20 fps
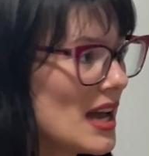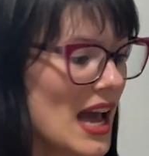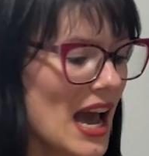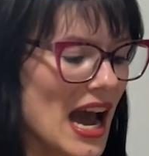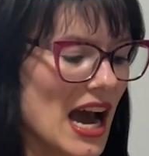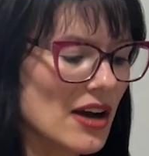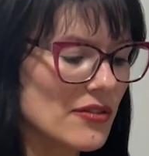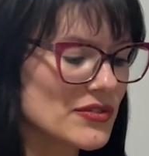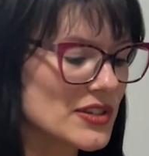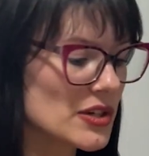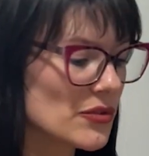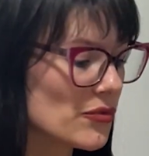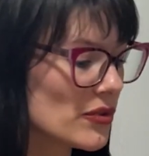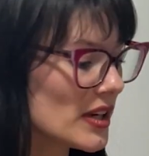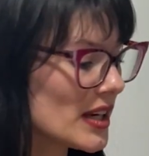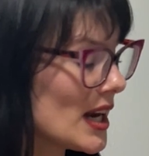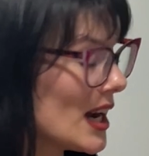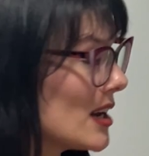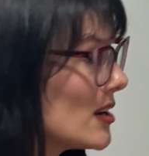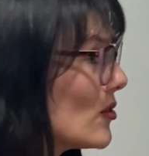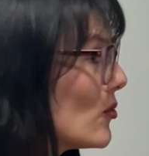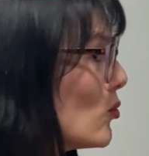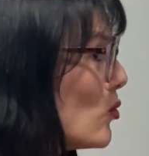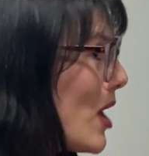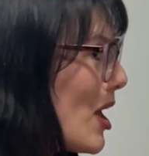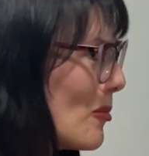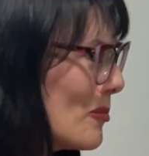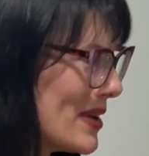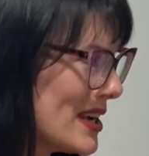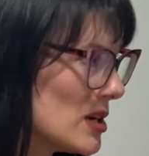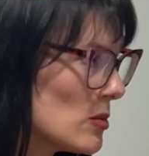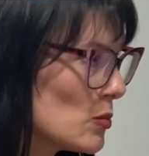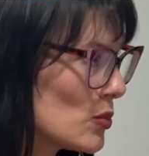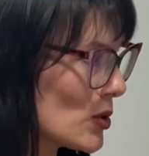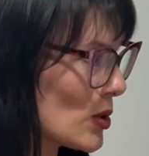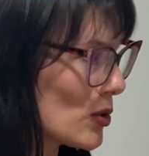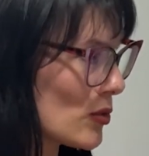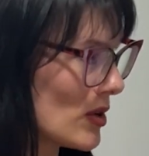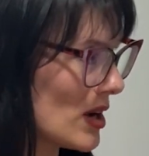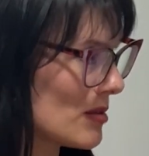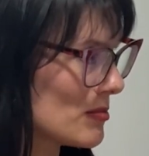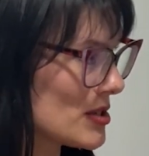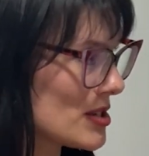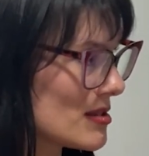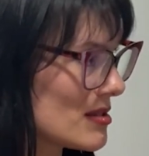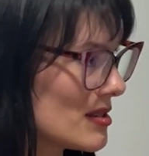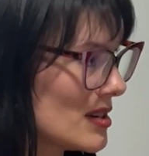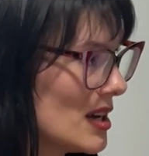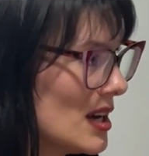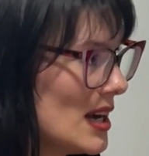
have different kind of well-being programs.